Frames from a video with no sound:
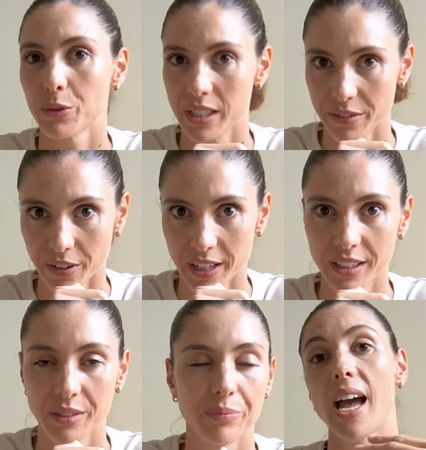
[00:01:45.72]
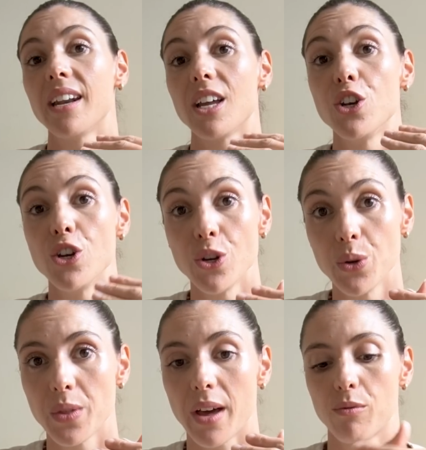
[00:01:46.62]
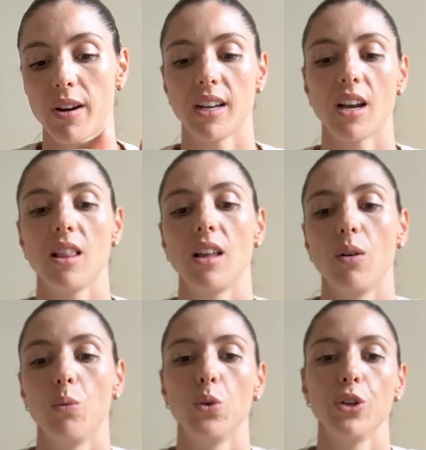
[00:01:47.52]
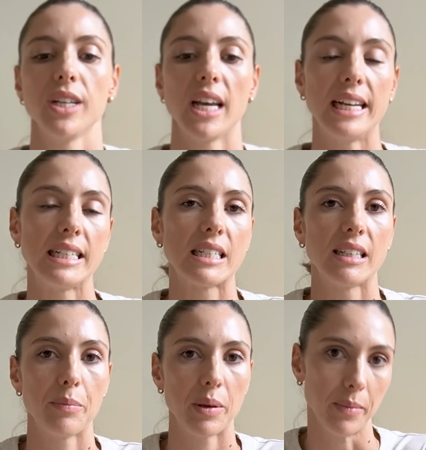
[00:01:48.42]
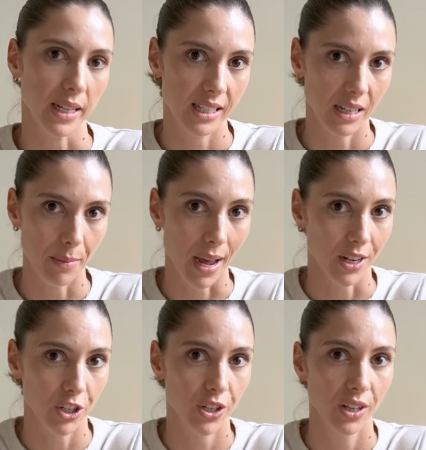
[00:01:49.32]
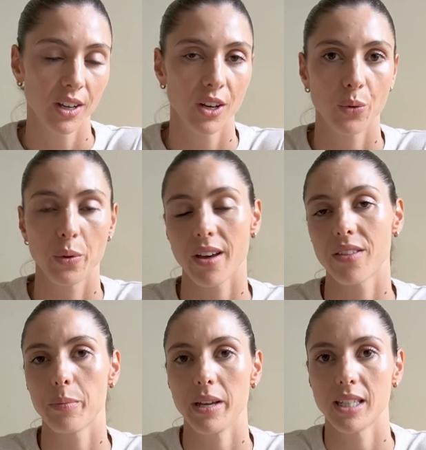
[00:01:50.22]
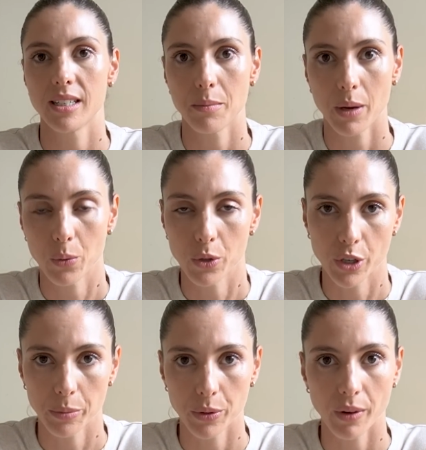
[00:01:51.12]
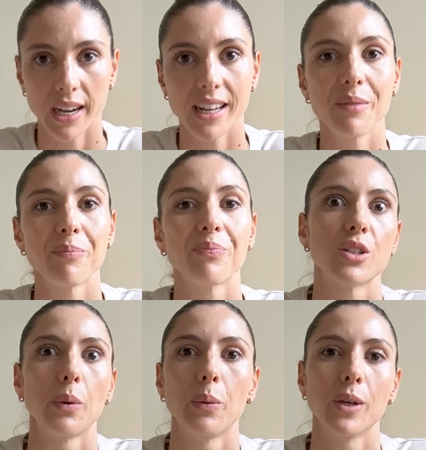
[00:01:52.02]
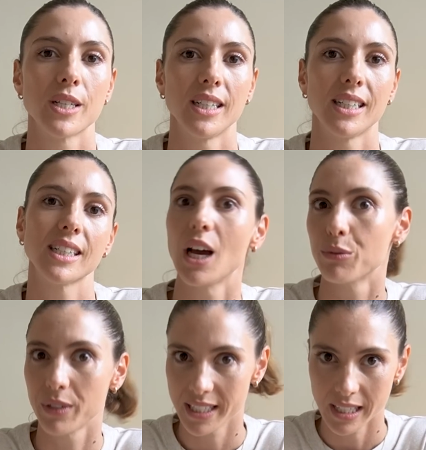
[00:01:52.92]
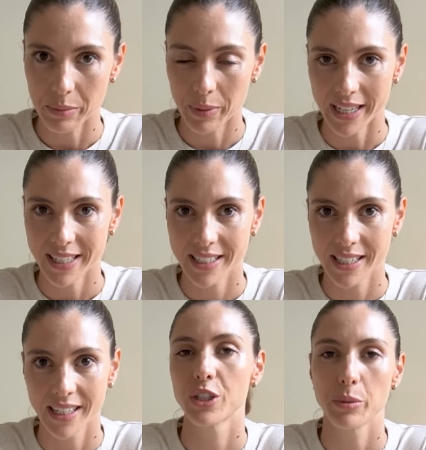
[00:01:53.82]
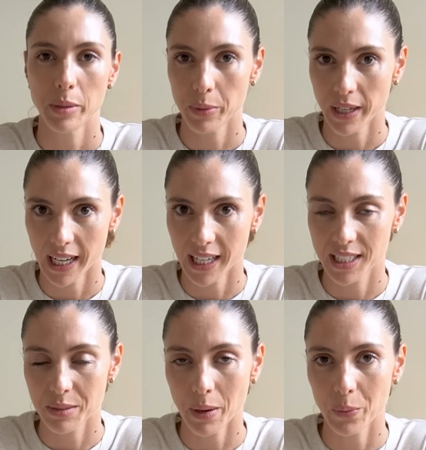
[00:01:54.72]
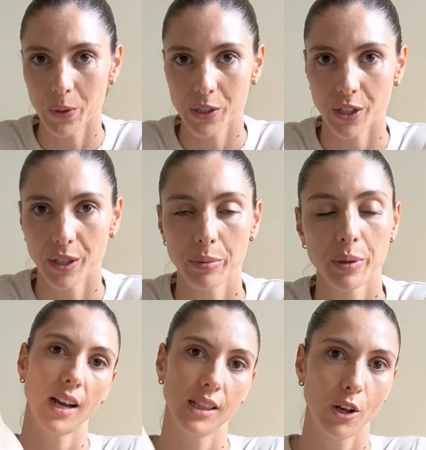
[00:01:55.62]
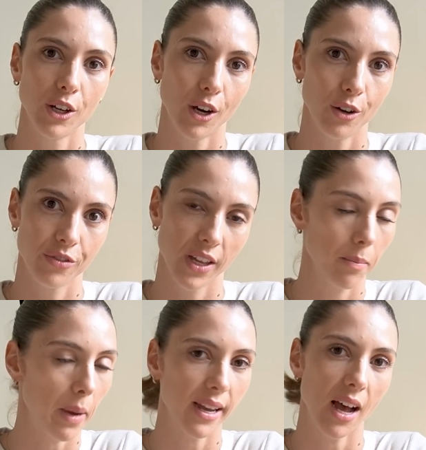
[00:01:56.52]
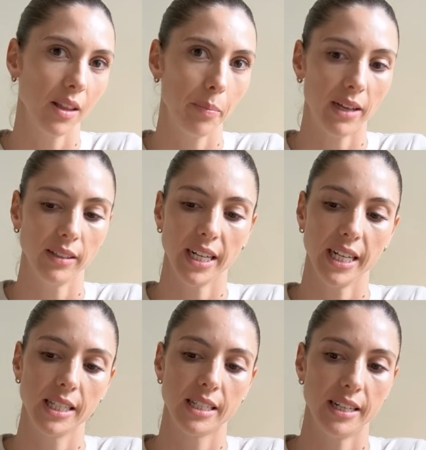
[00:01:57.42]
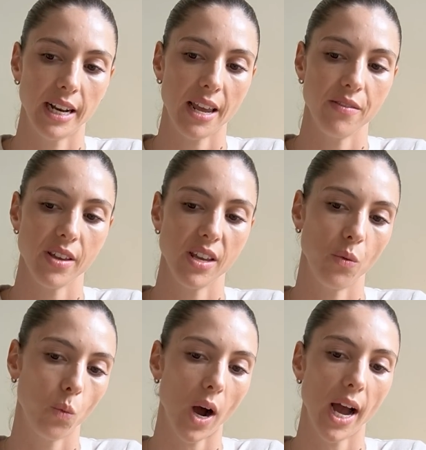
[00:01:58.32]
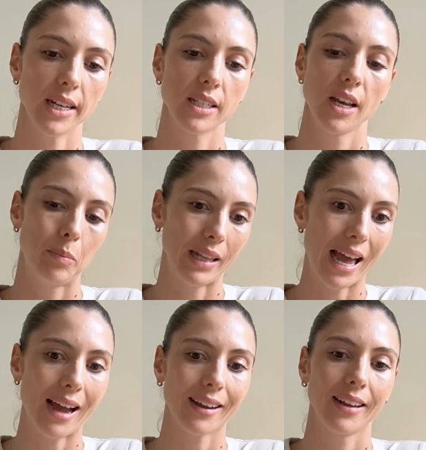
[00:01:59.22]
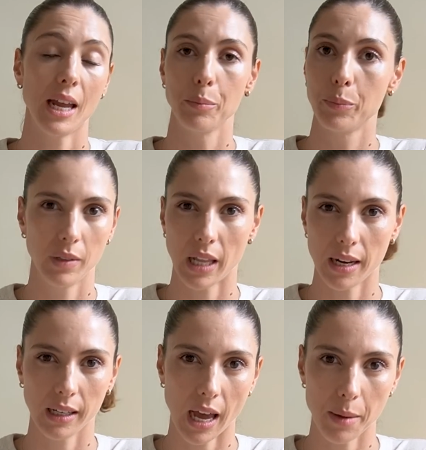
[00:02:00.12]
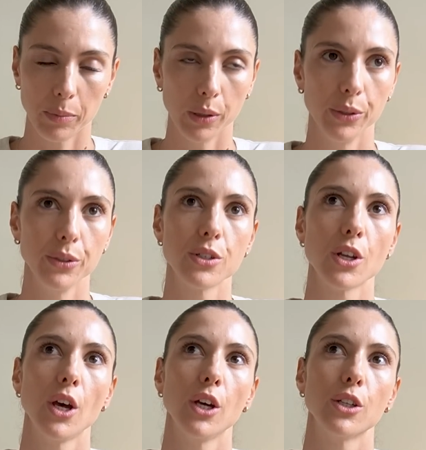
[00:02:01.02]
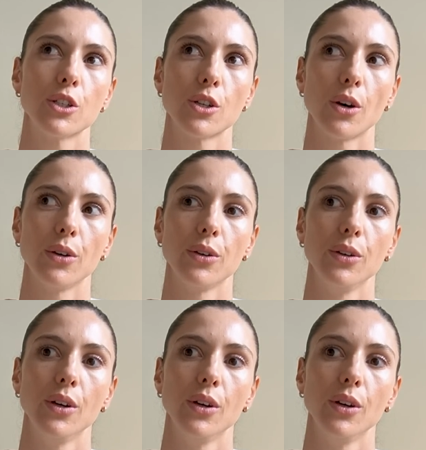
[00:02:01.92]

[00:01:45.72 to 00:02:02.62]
different, and I knew that red color would easily be mixed and matched with other pieces in my wardrobe already, so it wasn't a risky piece to be bringing into my wardrobe. A lot of my color palette is navy, white, black, and like light blues, so